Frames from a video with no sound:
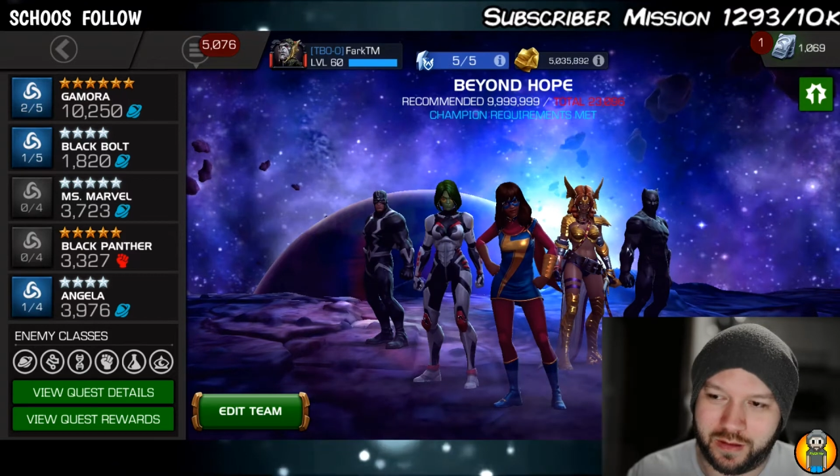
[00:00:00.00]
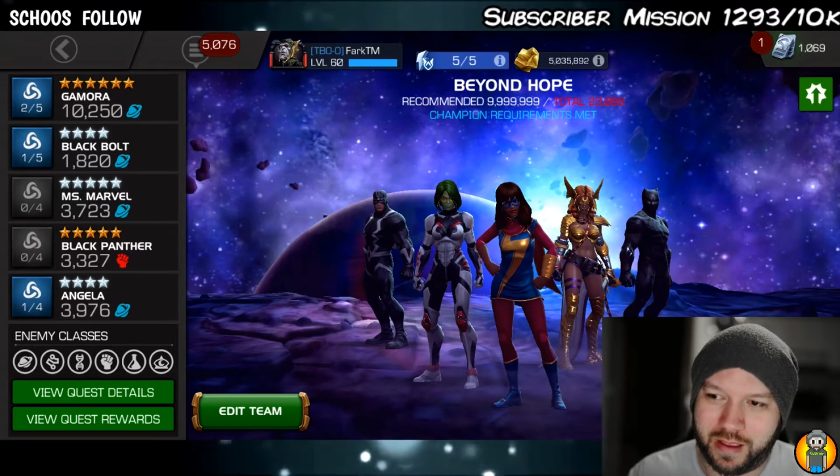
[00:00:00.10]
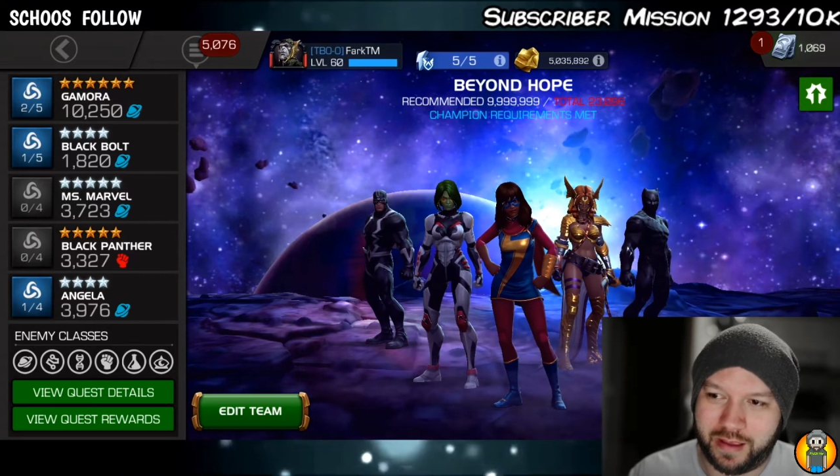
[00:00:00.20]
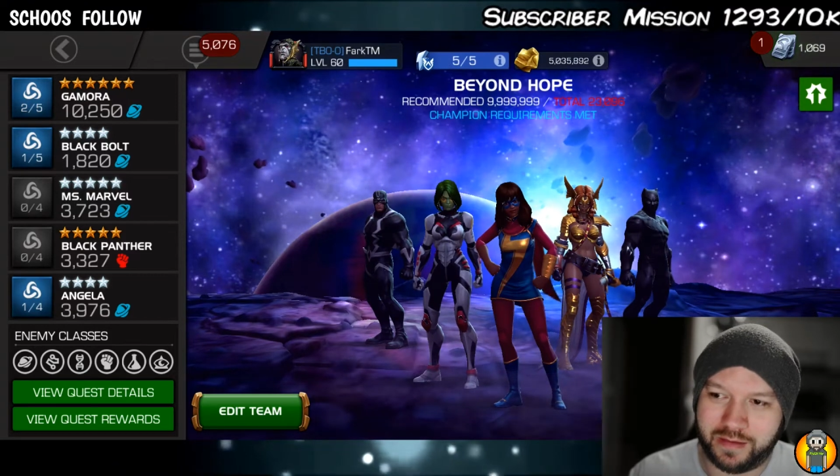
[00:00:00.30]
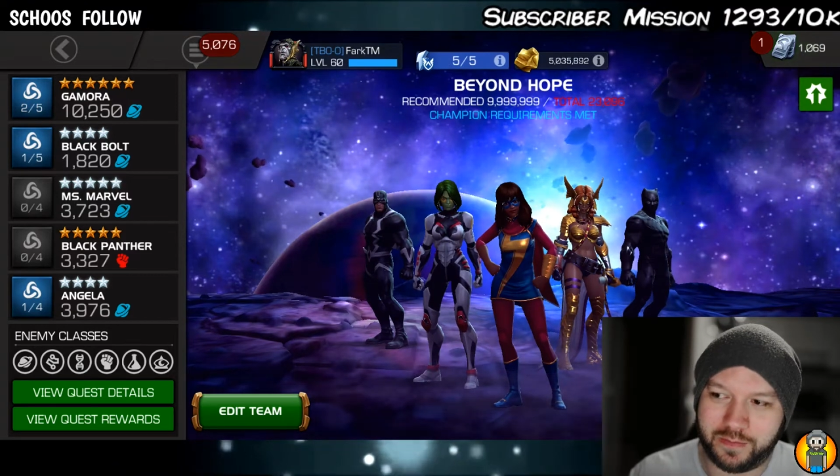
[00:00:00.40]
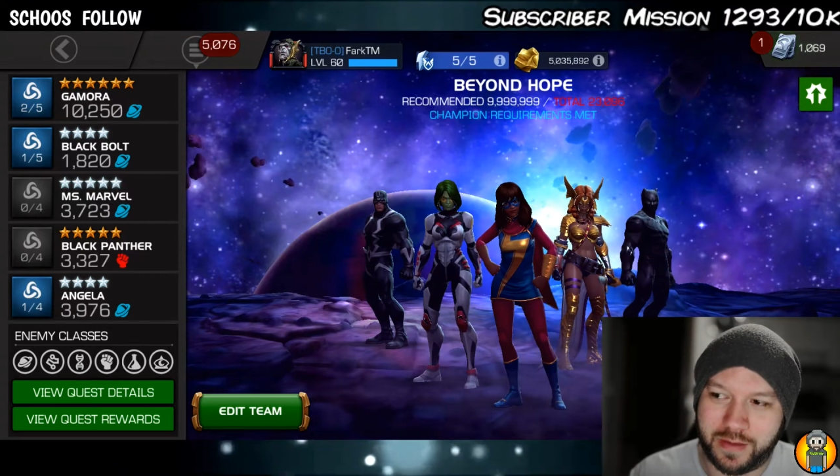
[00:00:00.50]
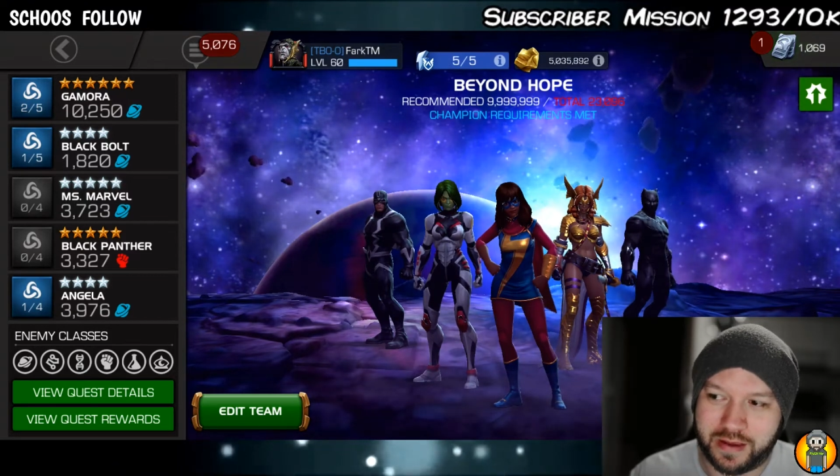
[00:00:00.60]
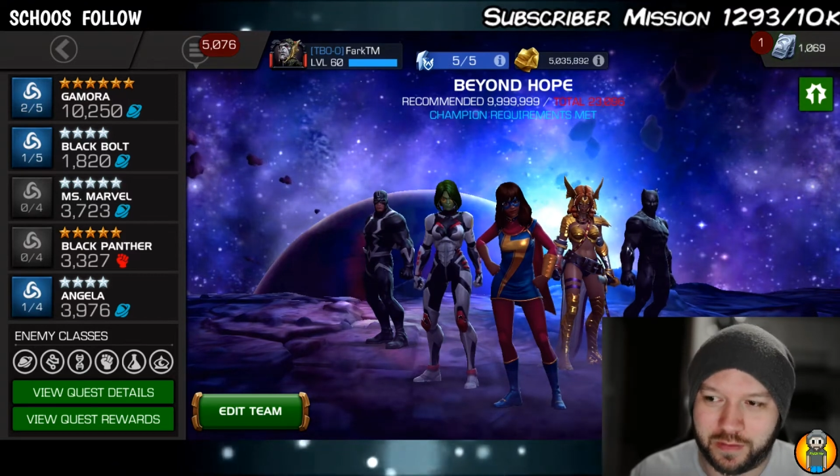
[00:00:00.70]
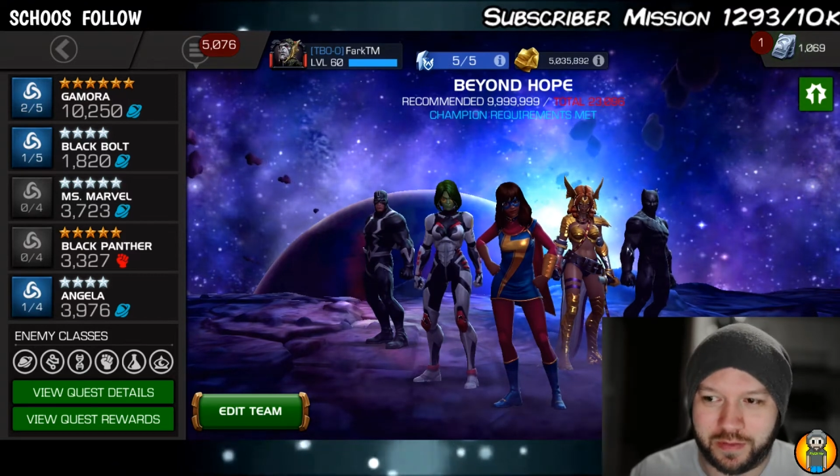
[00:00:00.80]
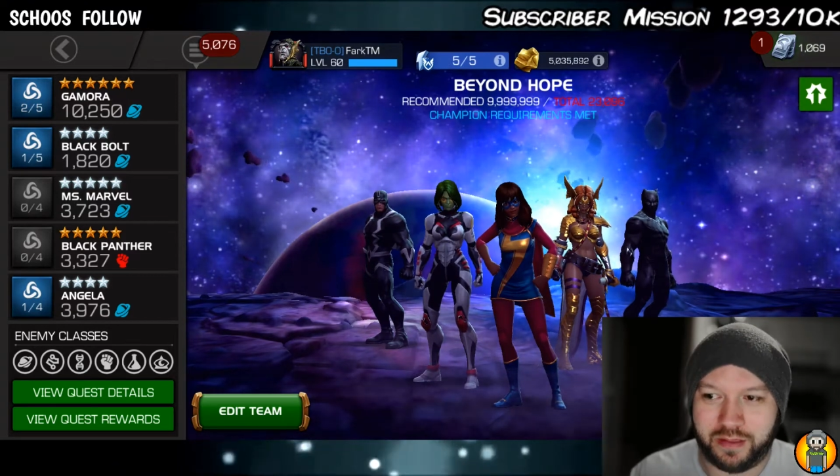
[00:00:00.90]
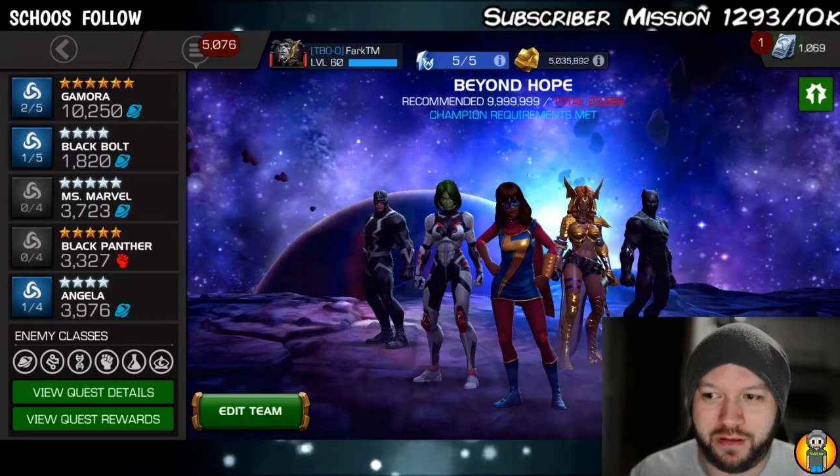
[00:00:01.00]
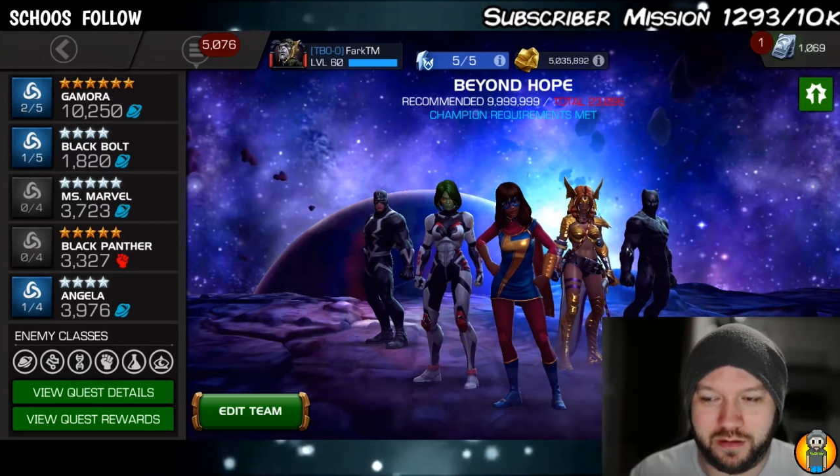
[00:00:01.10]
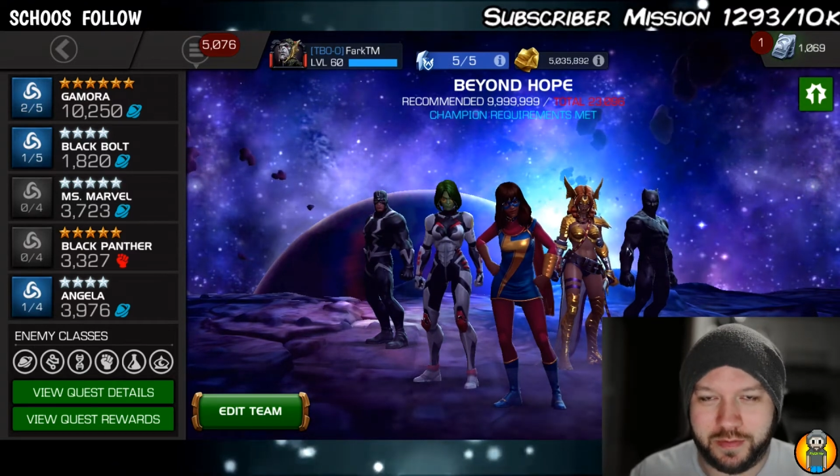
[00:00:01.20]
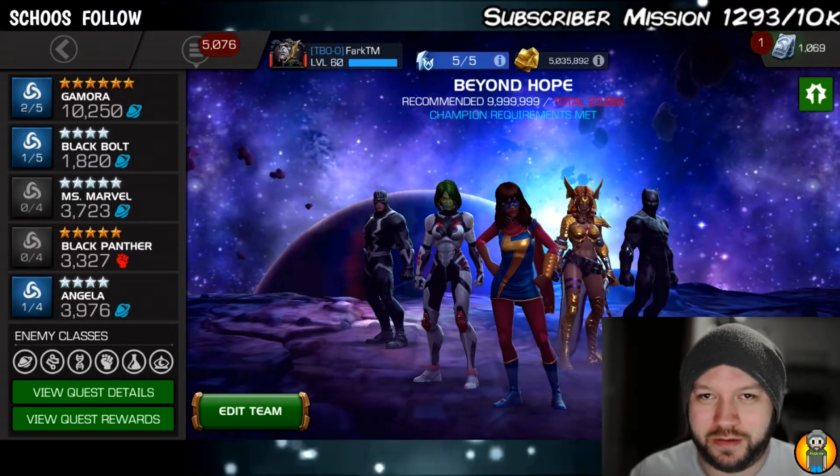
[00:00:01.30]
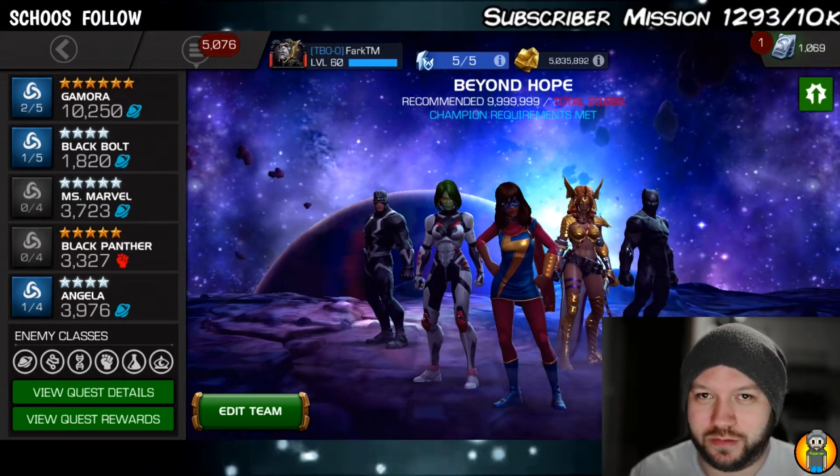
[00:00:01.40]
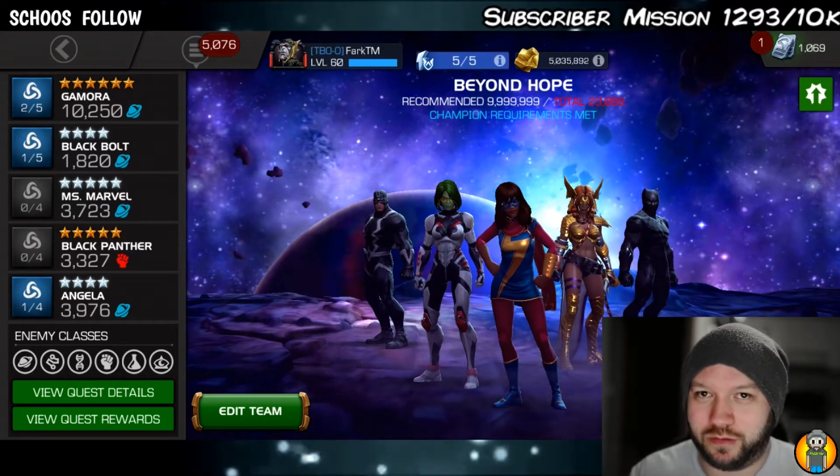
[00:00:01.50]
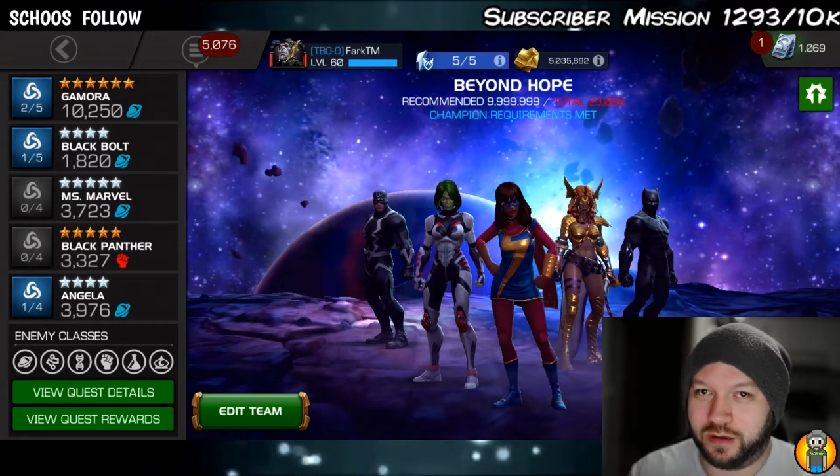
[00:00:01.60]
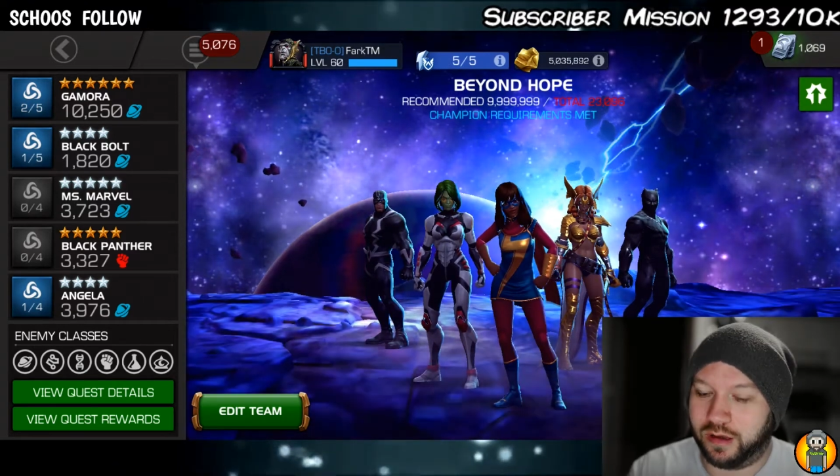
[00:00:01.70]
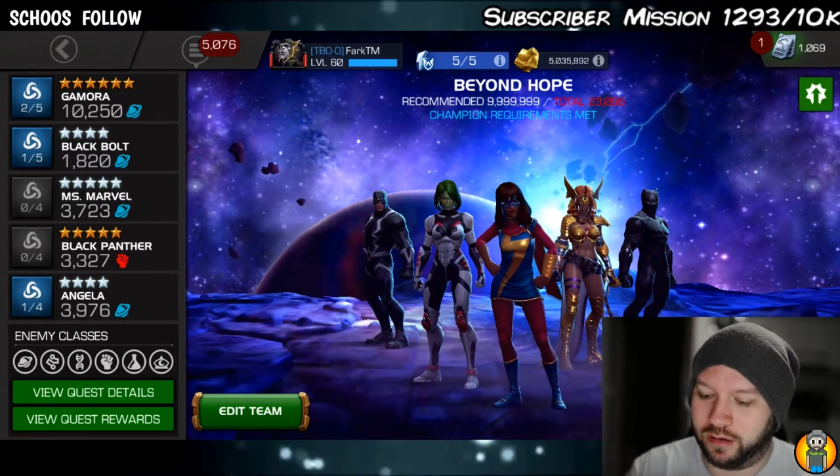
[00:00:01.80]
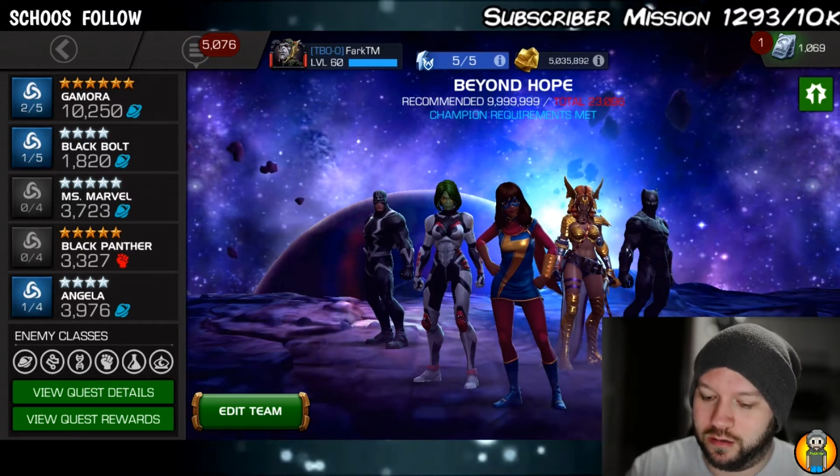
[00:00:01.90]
as make them a little bit stronger.